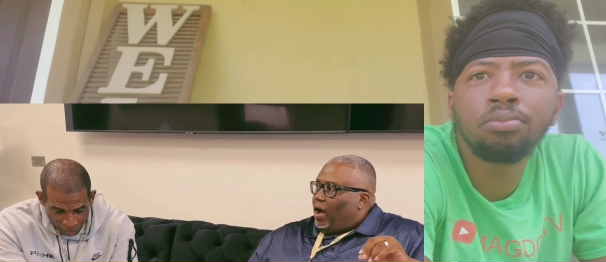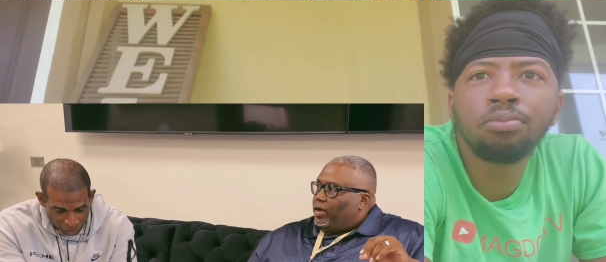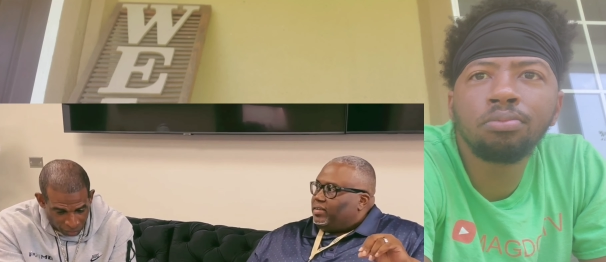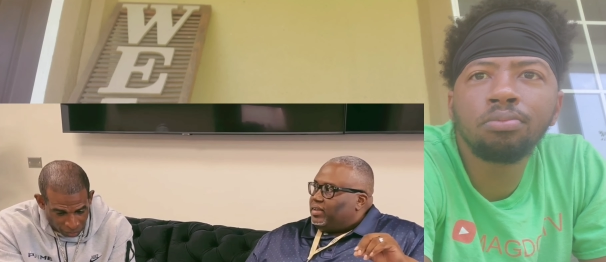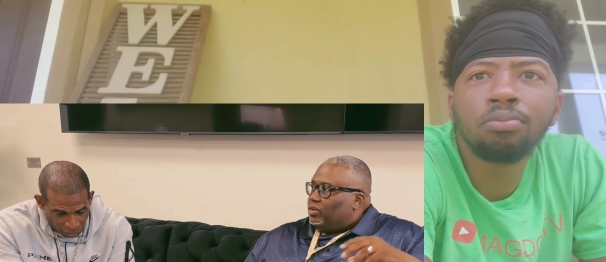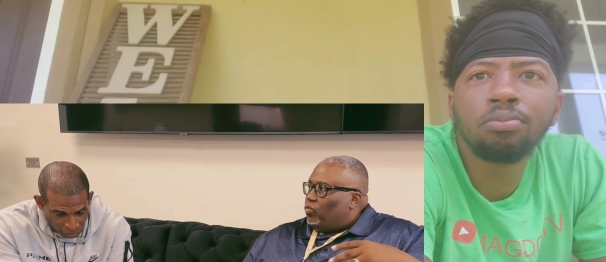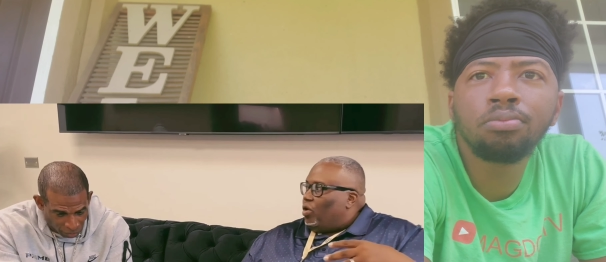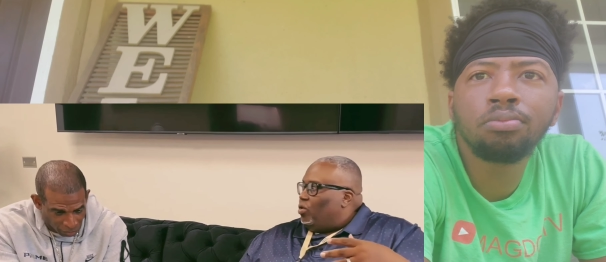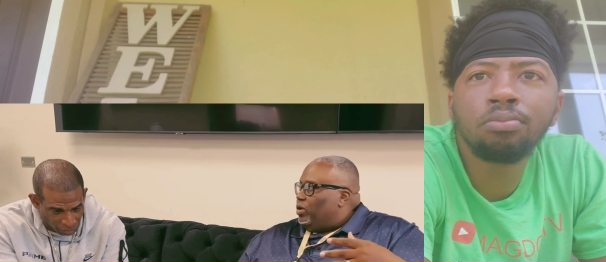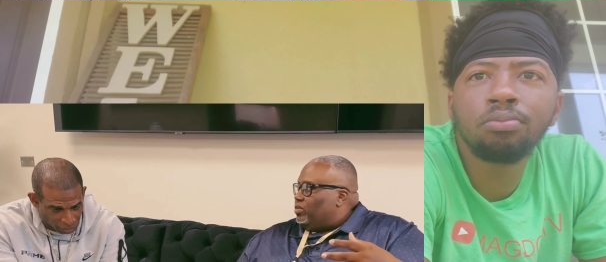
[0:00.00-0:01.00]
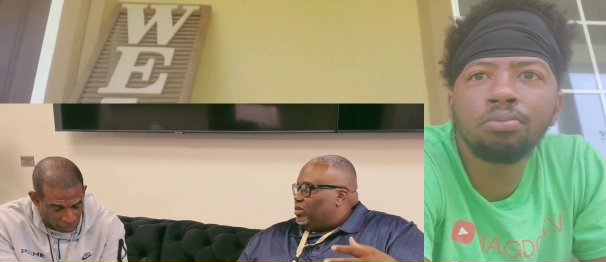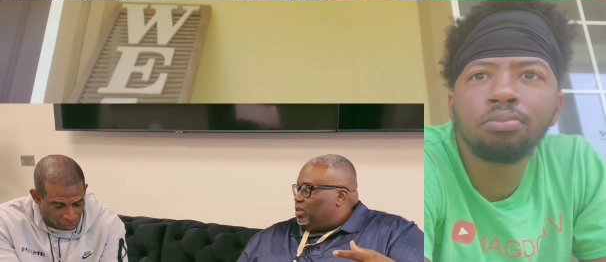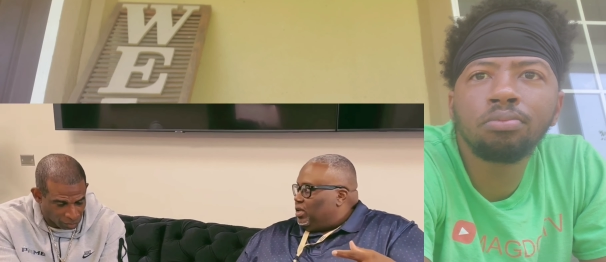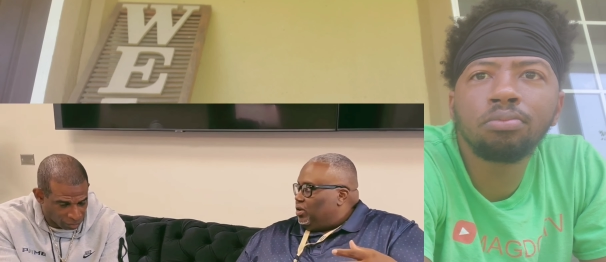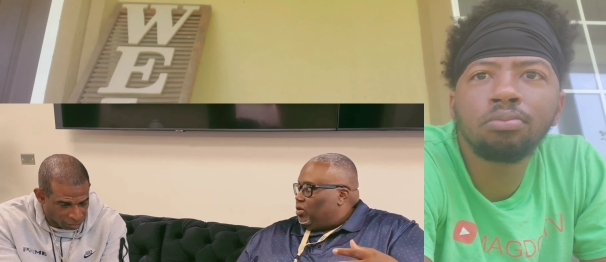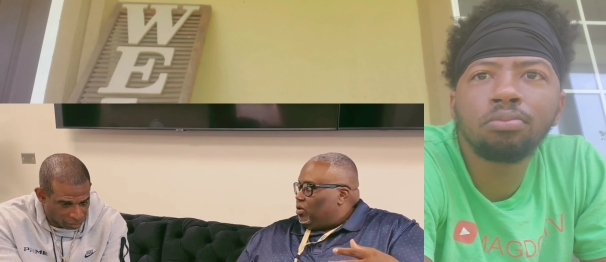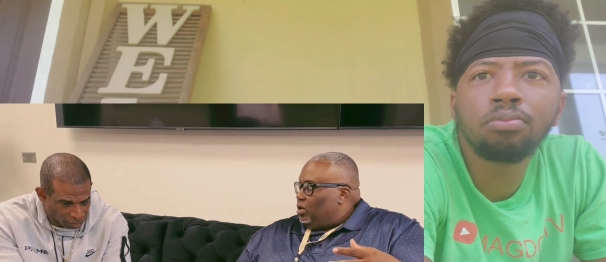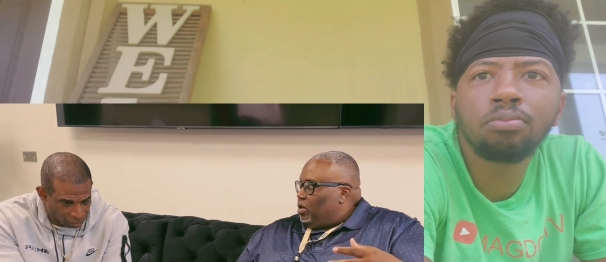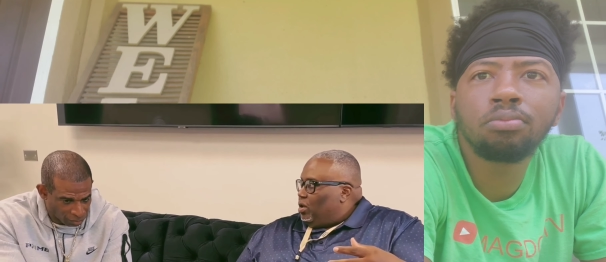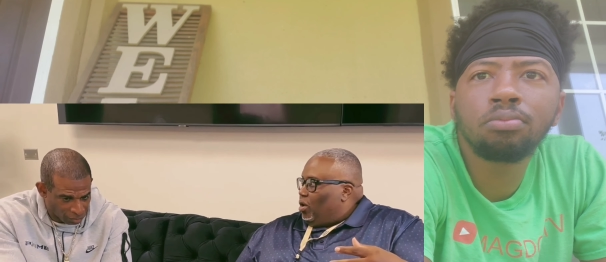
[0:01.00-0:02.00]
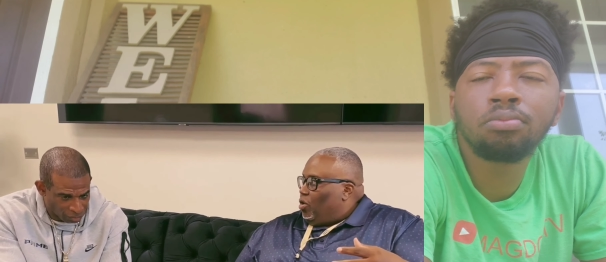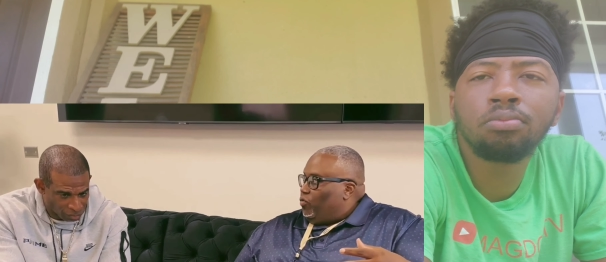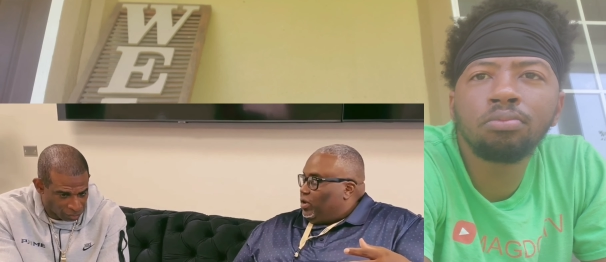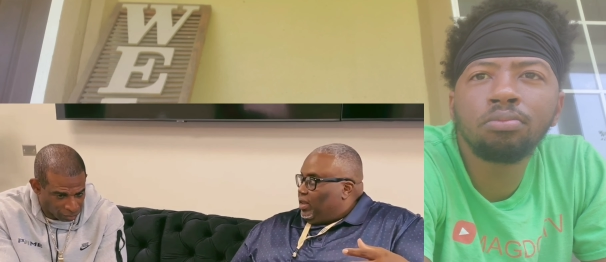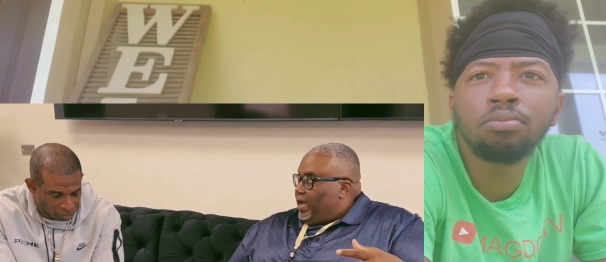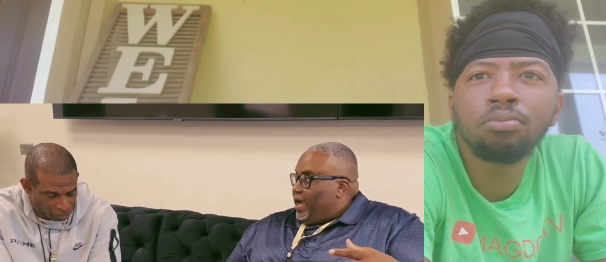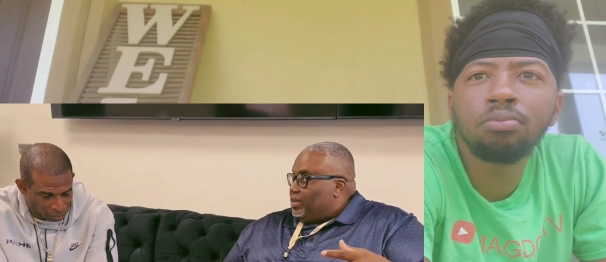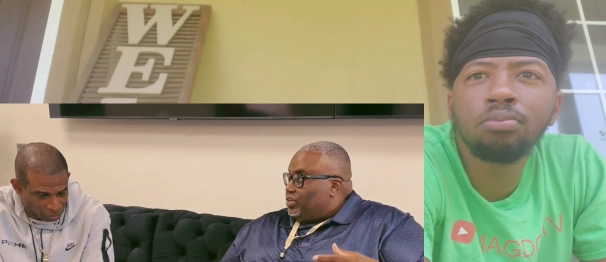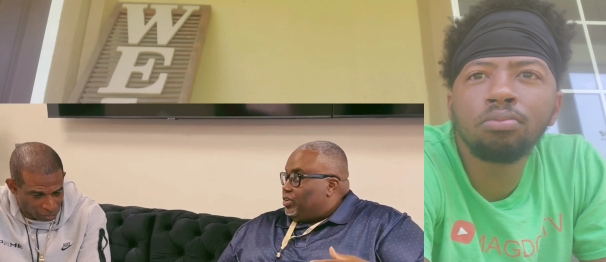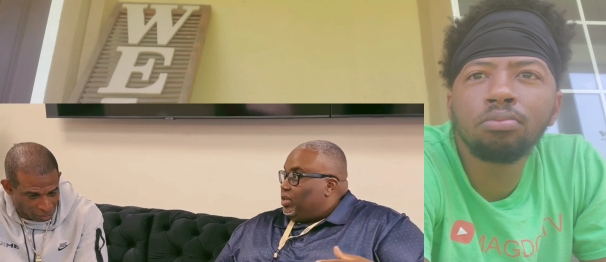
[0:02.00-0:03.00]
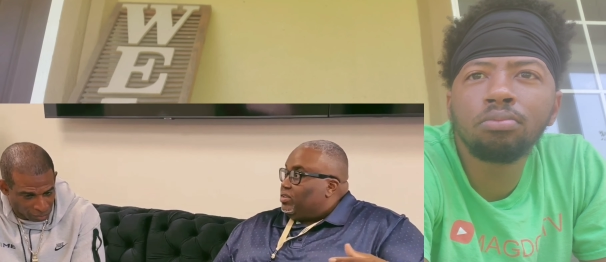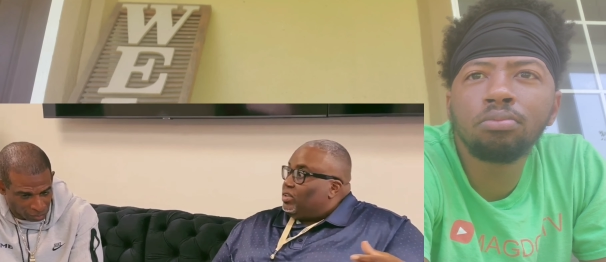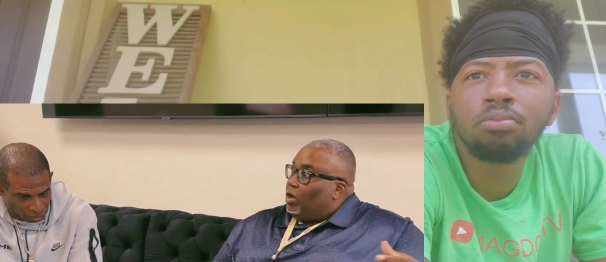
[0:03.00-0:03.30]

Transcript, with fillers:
Speaker 1: How has he grown as a leader over the last year?